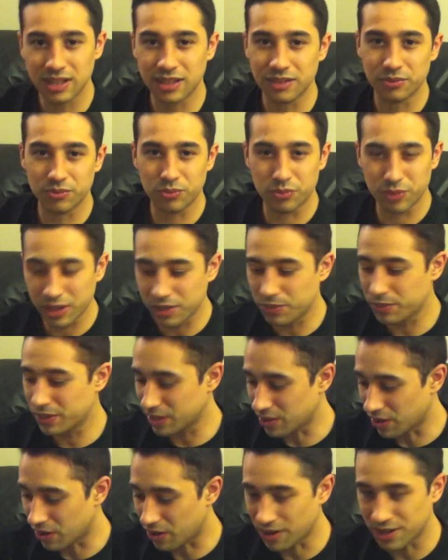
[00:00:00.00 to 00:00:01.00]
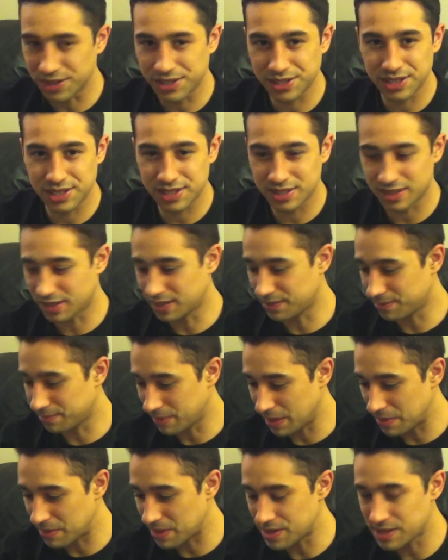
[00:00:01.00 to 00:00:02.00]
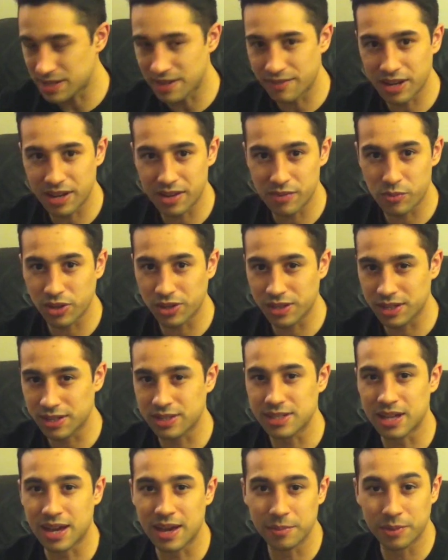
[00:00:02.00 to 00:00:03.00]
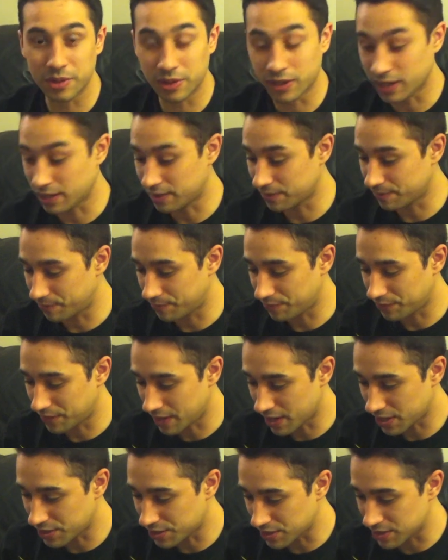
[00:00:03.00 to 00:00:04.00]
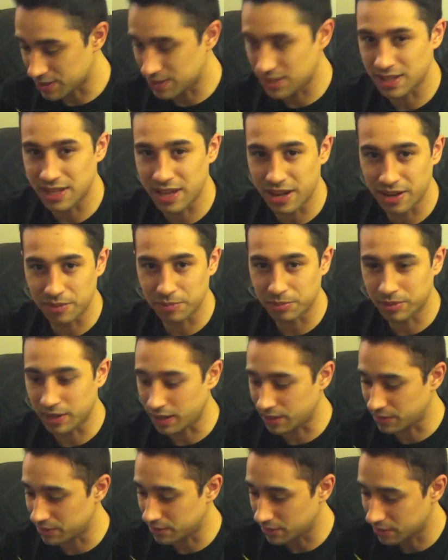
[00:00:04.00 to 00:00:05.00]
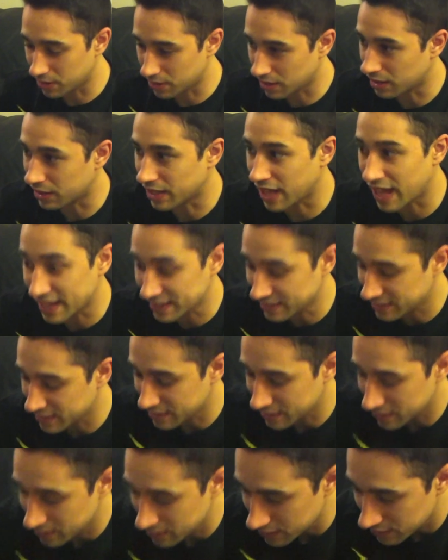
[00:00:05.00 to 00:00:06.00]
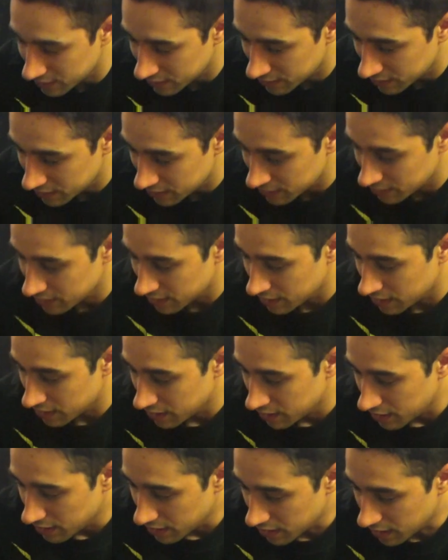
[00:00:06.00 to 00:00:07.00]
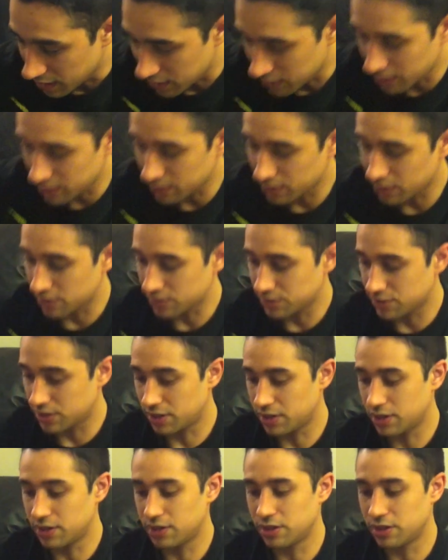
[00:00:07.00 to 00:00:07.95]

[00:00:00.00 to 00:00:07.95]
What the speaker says: not really, really hard, it's just, maybe I just haven't had really the time to like, actually sit down and play it a lot. And then there's